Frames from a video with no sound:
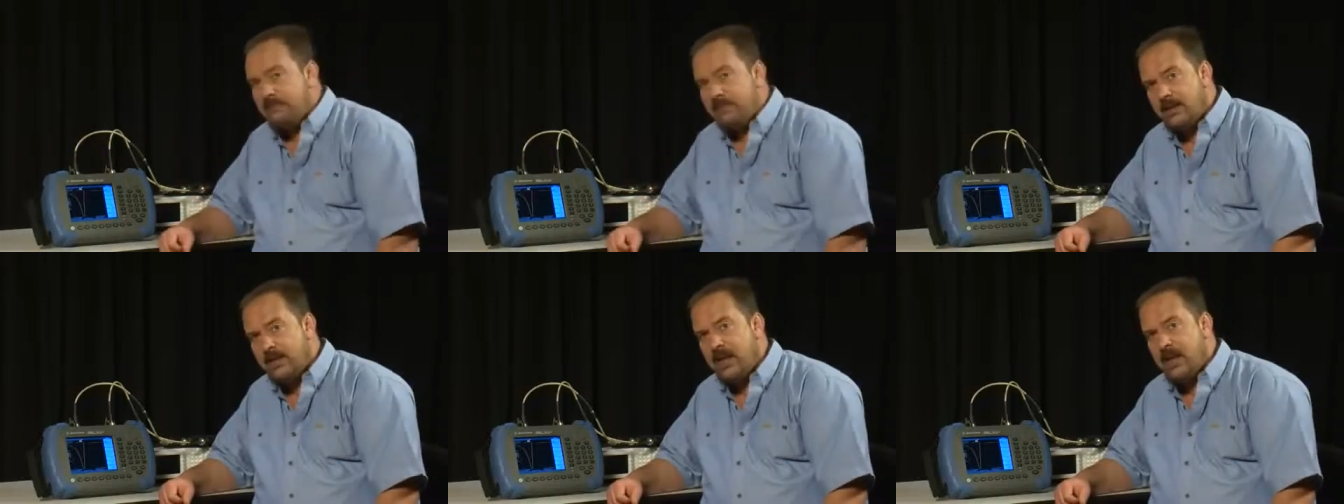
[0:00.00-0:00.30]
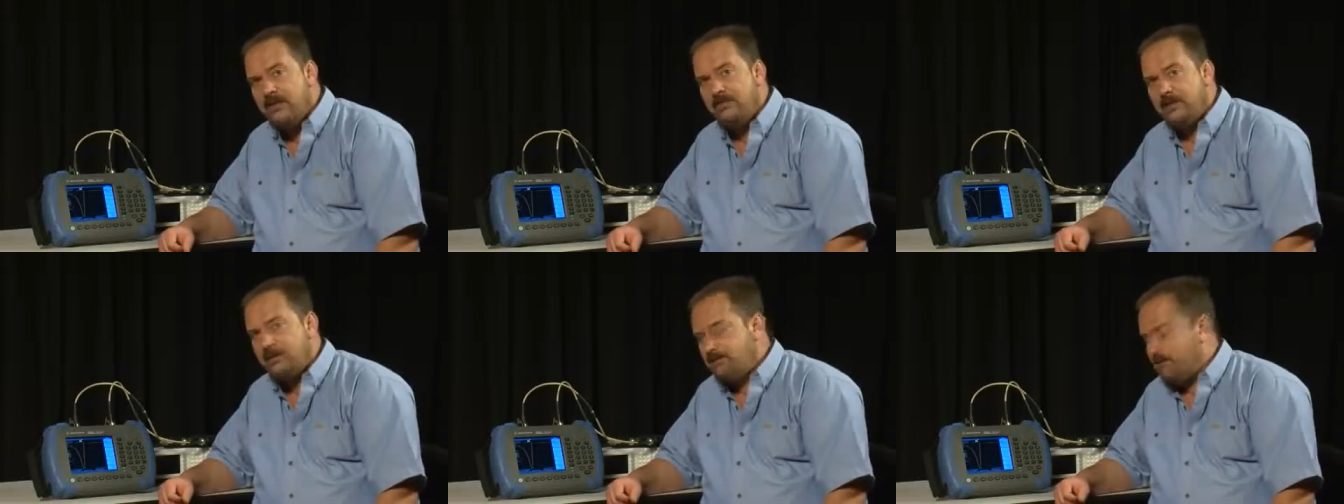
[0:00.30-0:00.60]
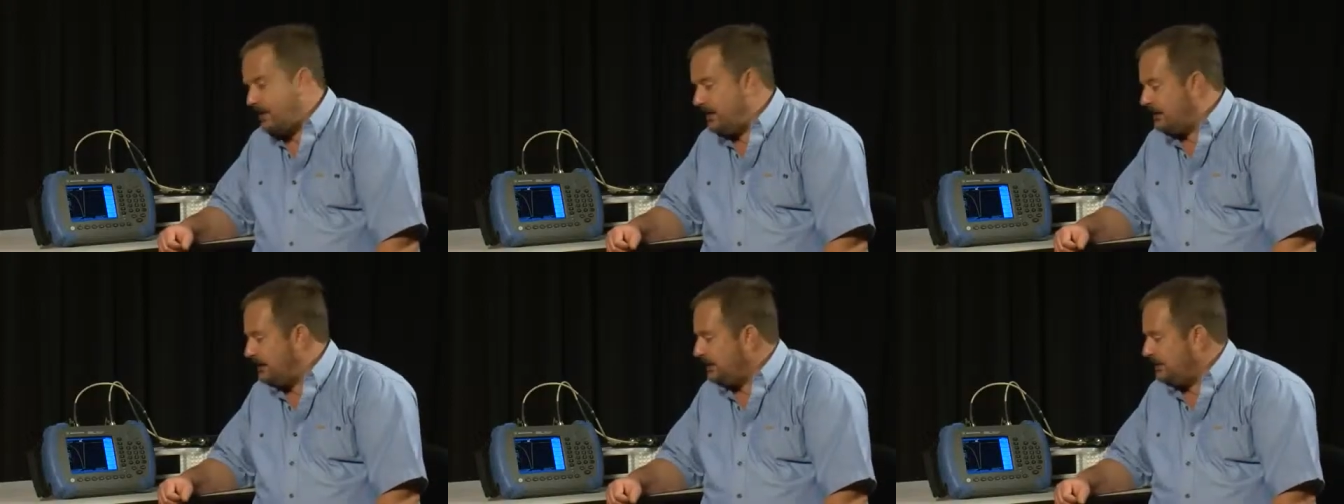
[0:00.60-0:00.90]
but I've
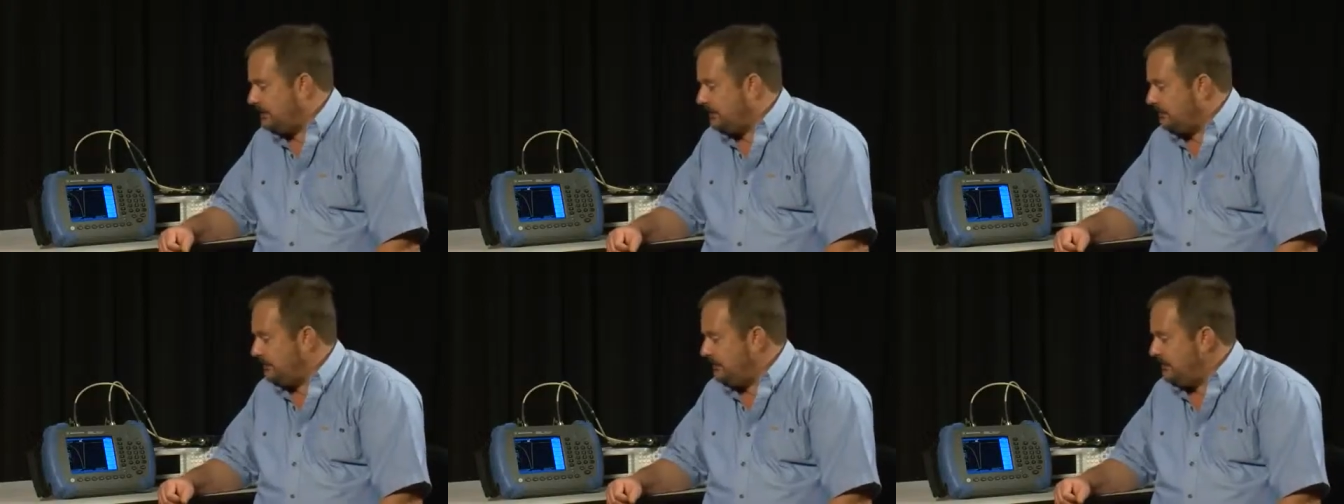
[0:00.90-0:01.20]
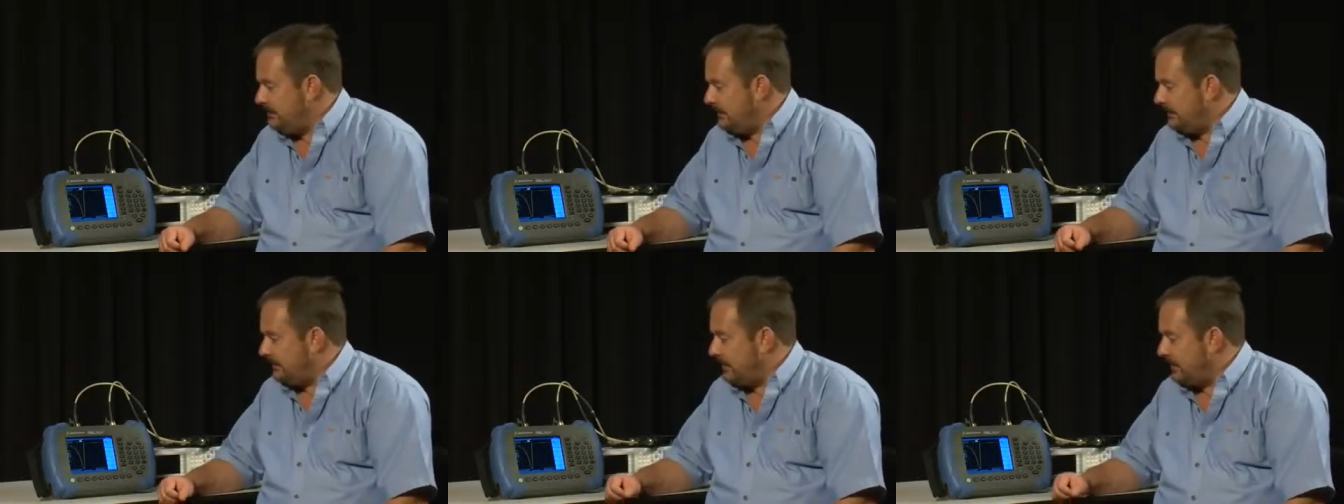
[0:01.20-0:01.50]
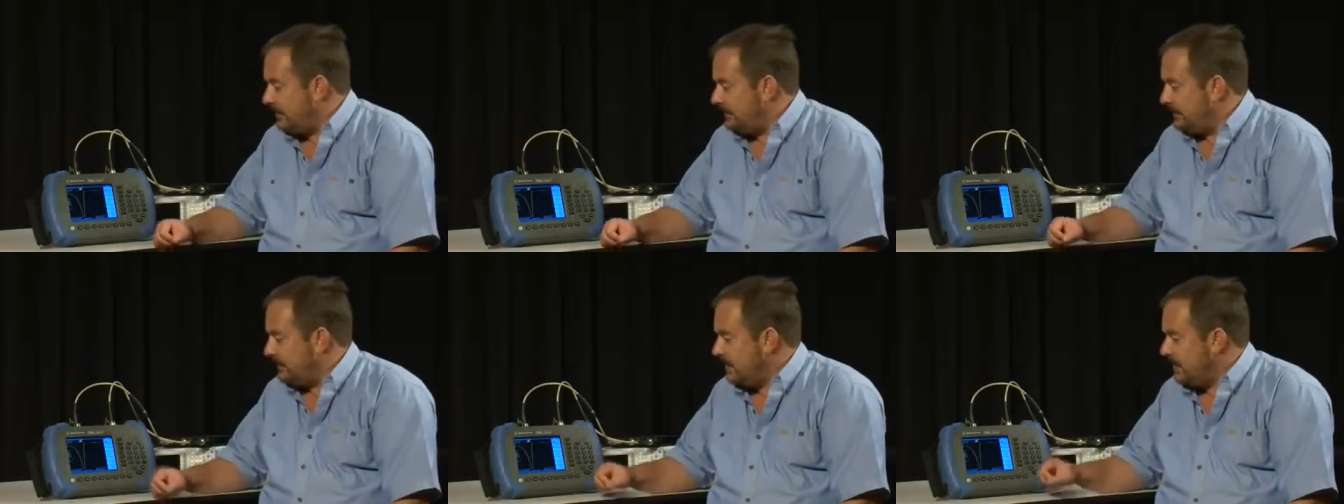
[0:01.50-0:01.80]
created some limit
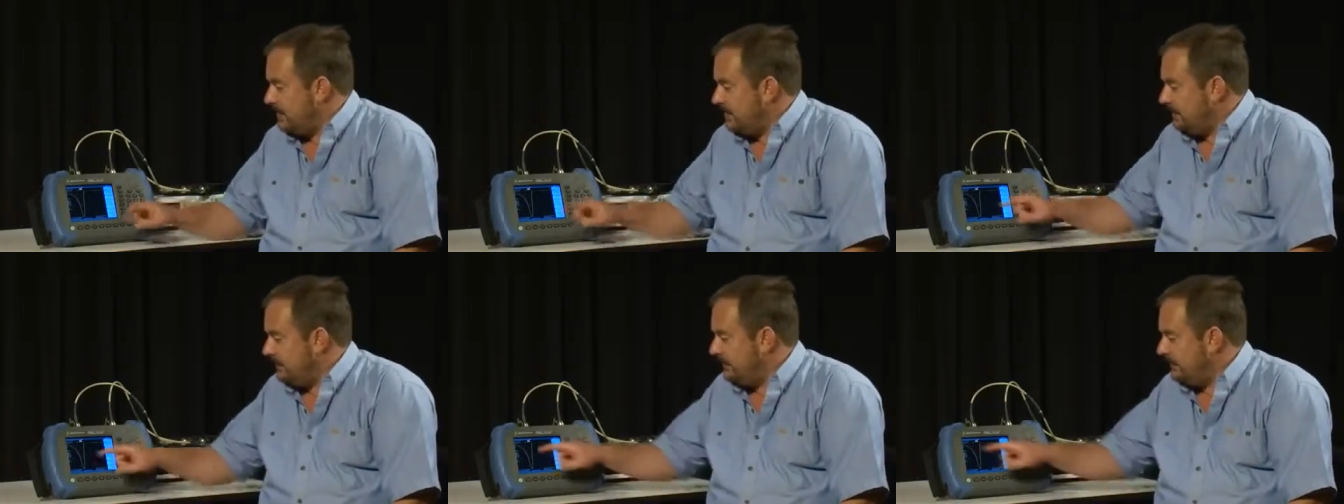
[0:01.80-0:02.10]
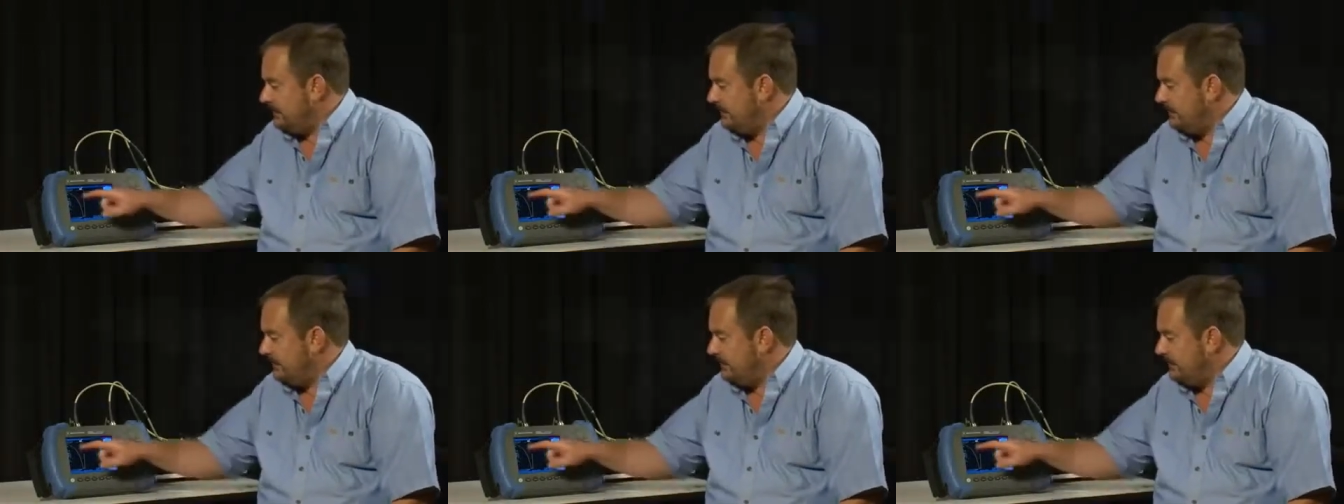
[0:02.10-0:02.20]
lines. You